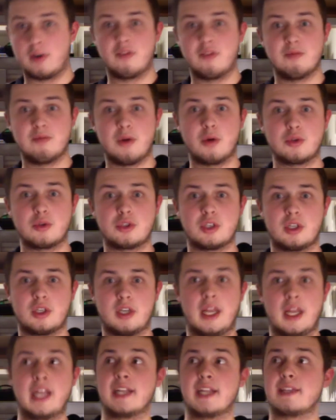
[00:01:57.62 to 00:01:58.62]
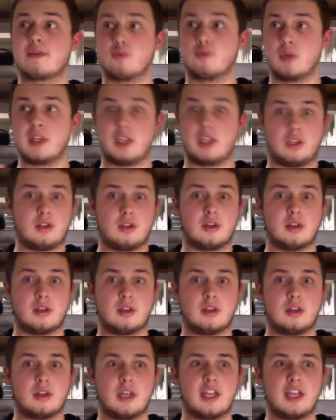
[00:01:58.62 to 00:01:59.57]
of motion, and it's really good.